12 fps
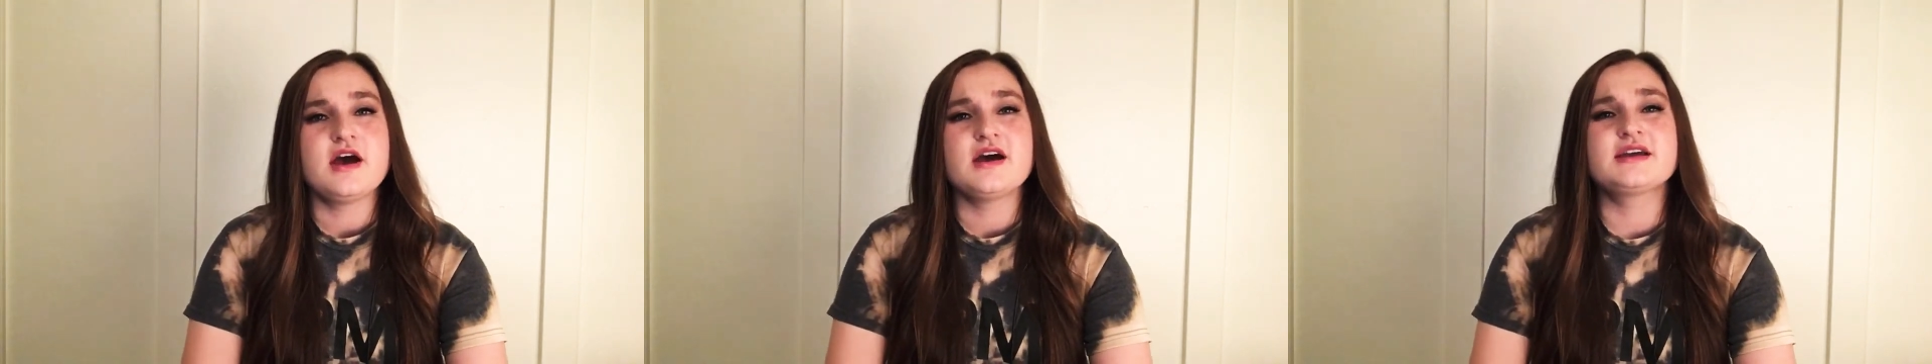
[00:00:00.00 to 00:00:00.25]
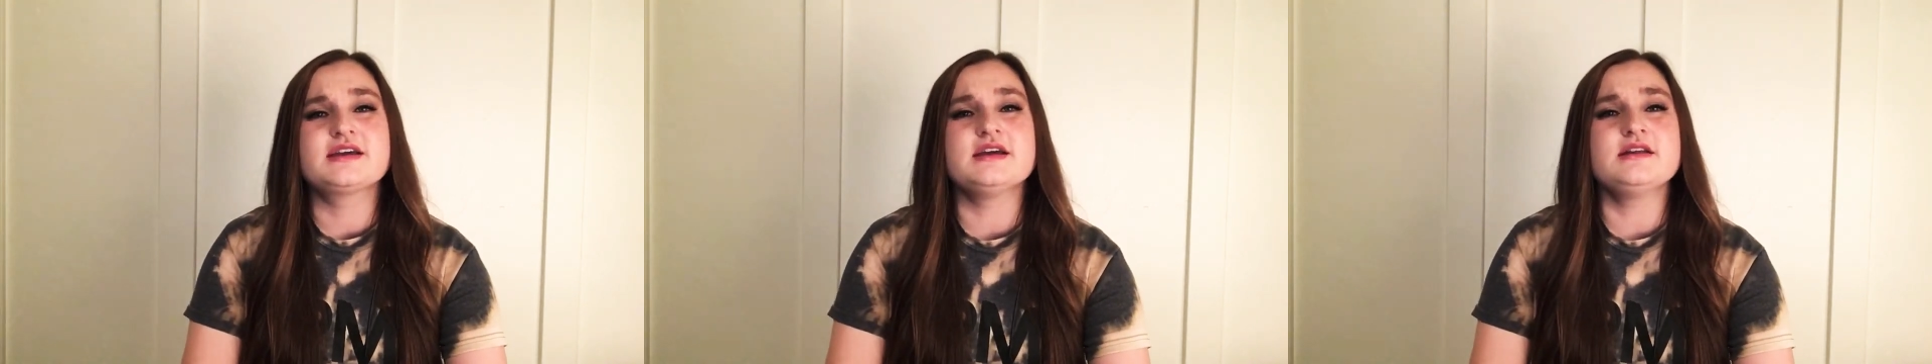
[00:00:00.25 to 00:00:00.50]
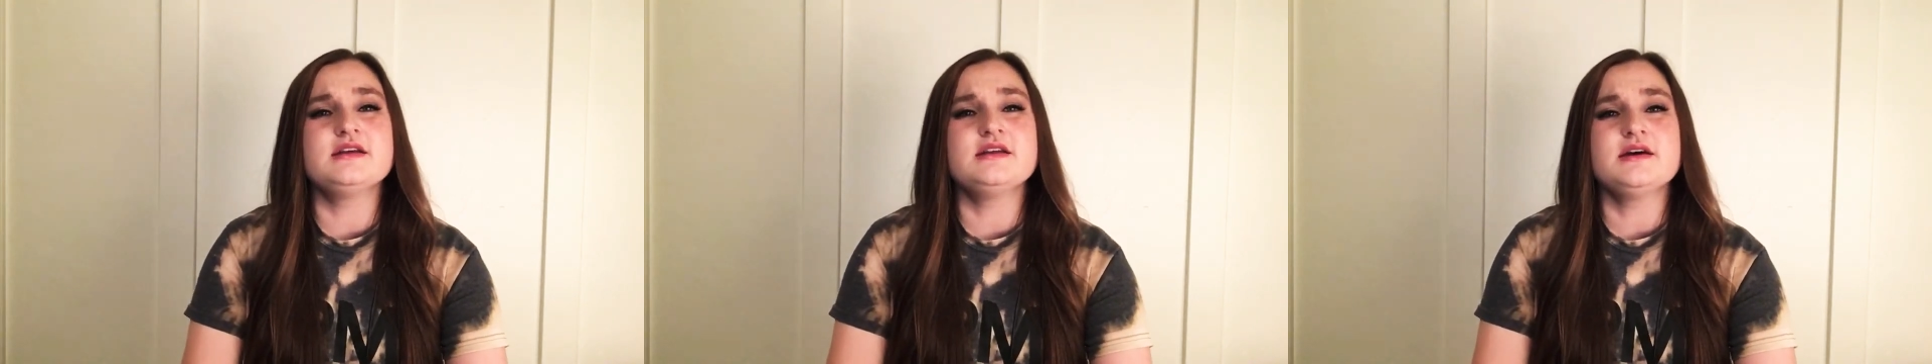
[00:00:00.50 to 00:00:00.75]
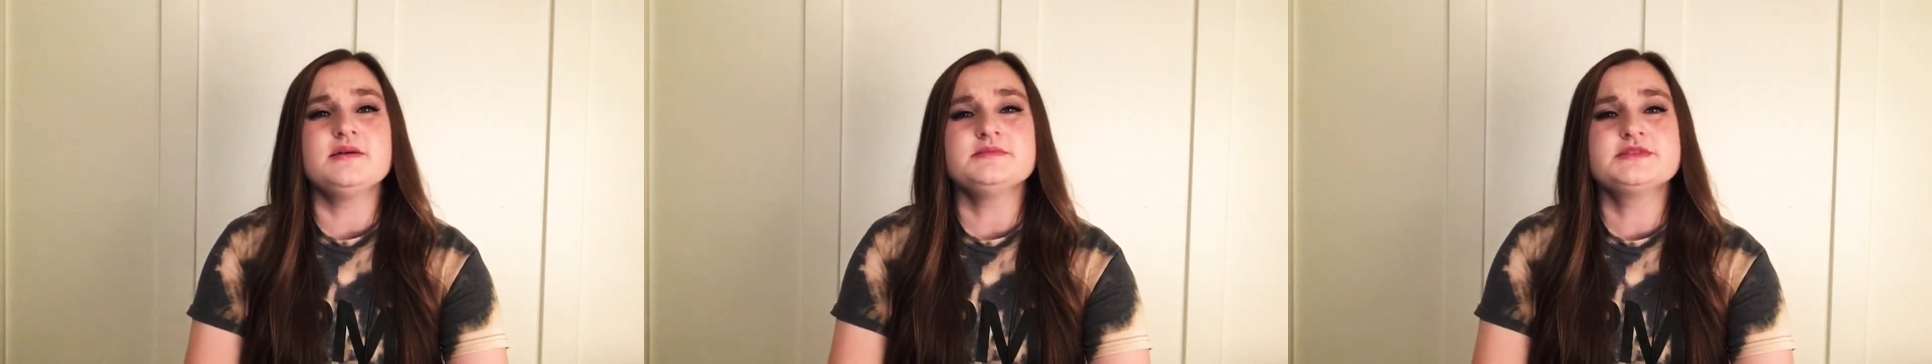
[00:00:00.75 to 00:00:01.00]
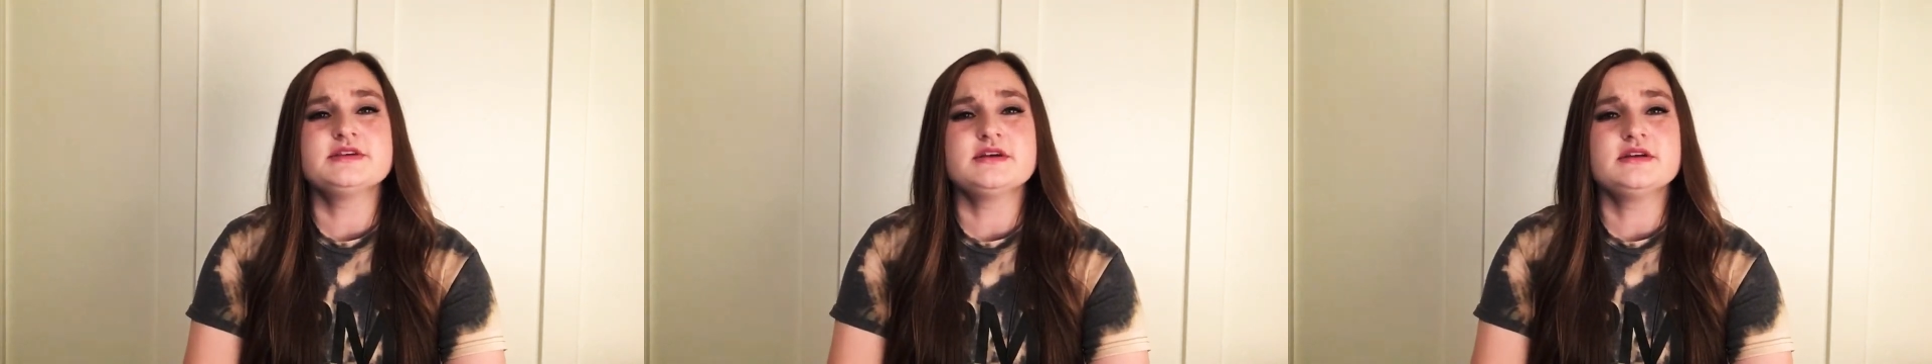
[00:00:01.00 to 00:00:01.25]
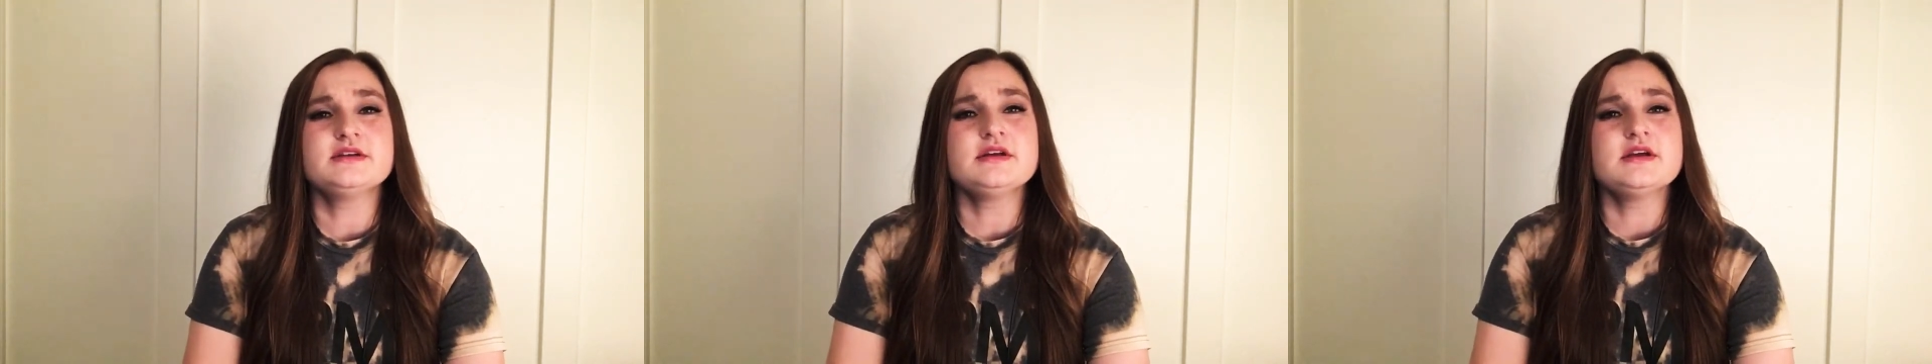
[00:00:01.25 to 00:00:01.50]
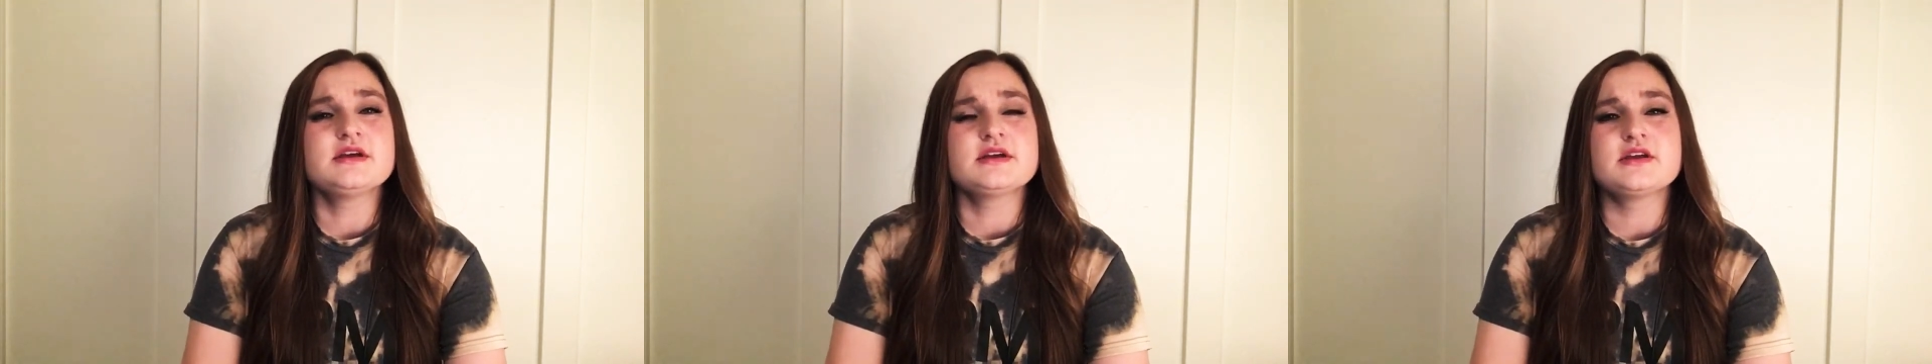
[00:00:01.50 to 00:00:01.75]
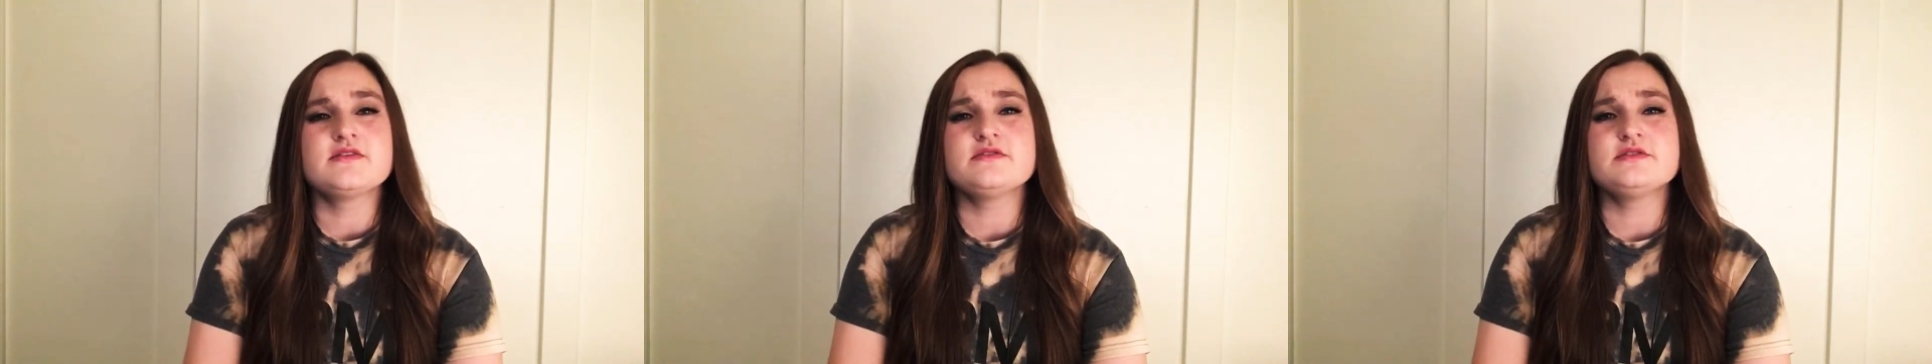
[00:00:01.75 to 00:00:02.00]
again, and I'm done
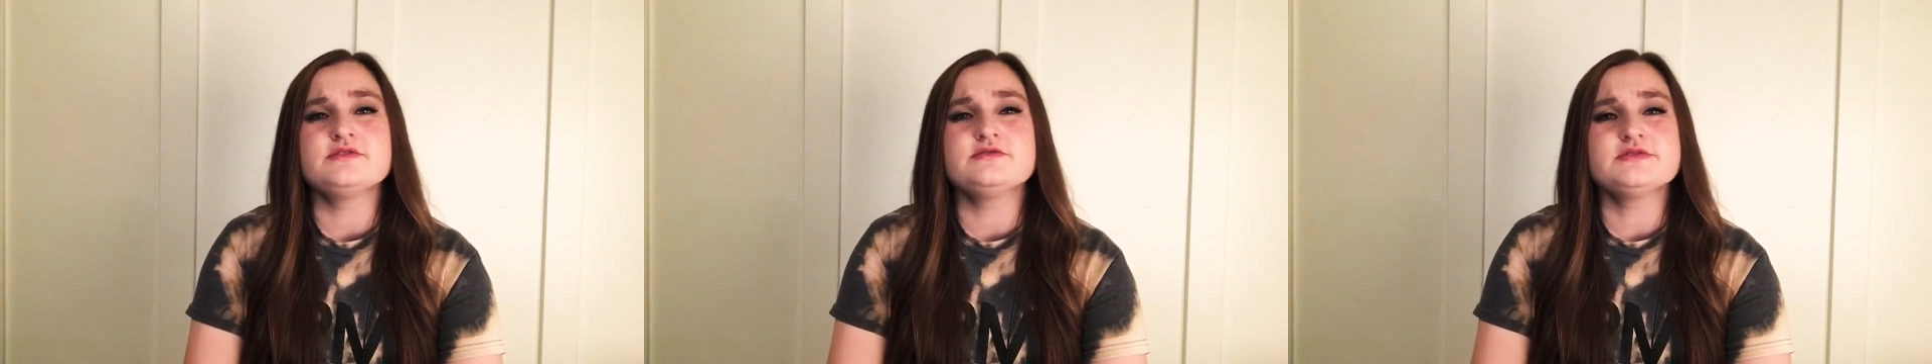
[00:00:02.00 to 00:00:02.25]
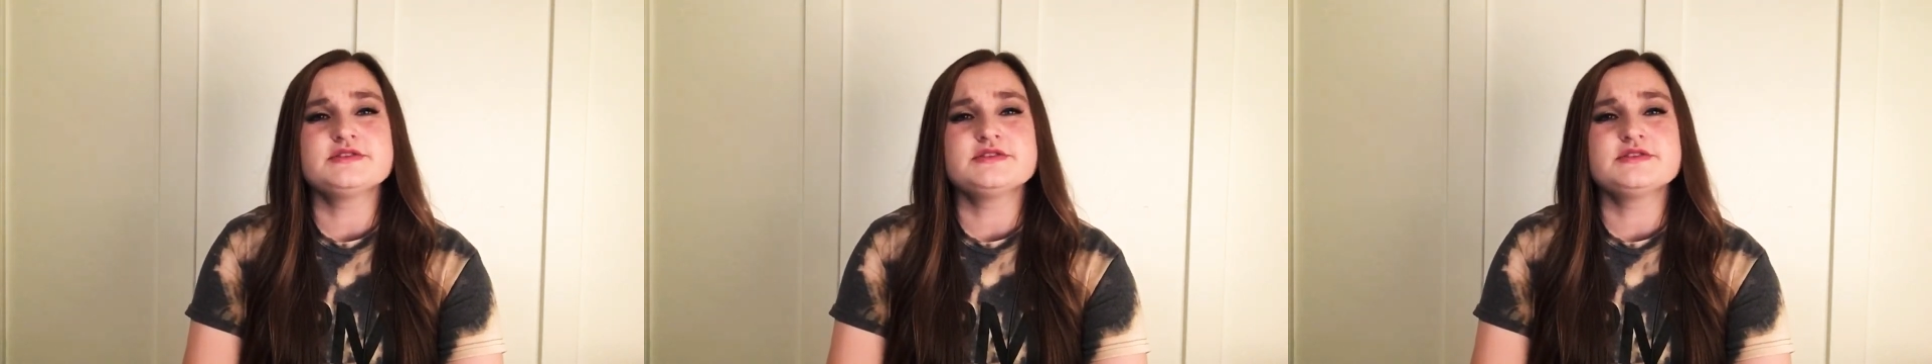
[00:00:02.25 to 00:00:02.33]
giving you